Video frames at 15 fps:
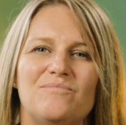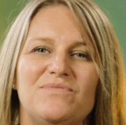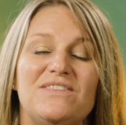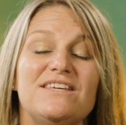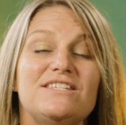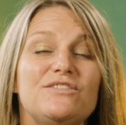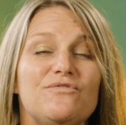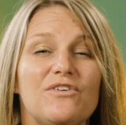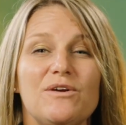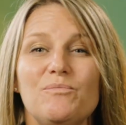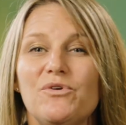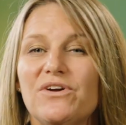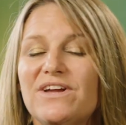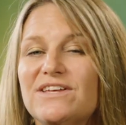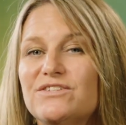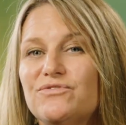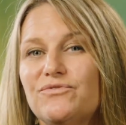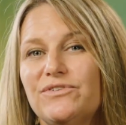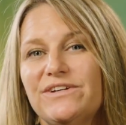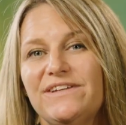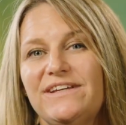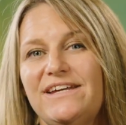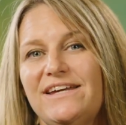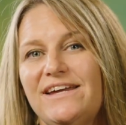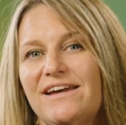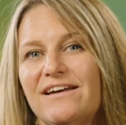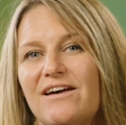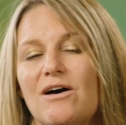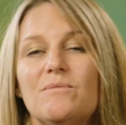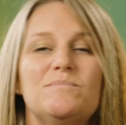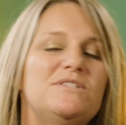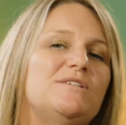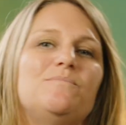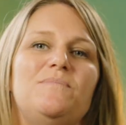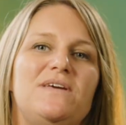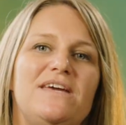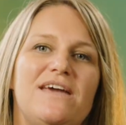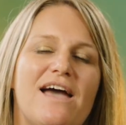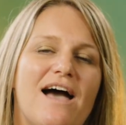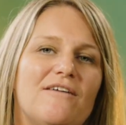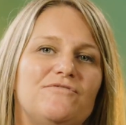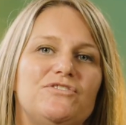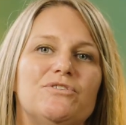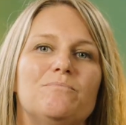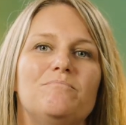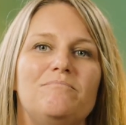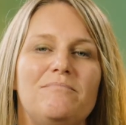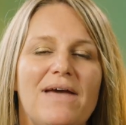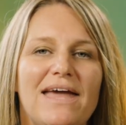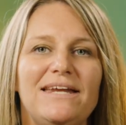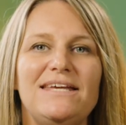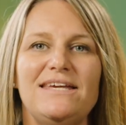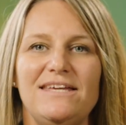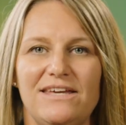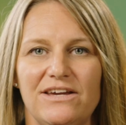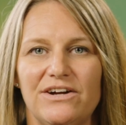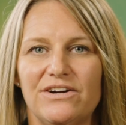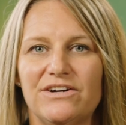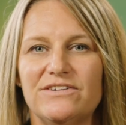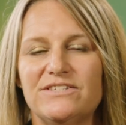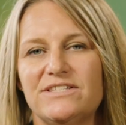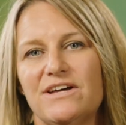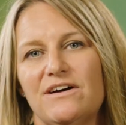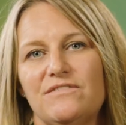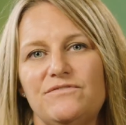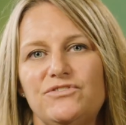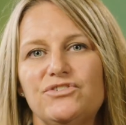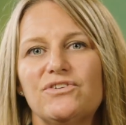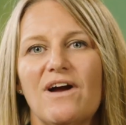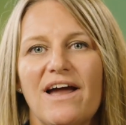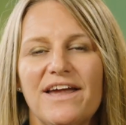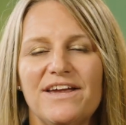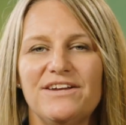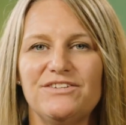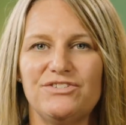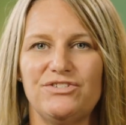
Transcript: This framework has really come to be after many years of trying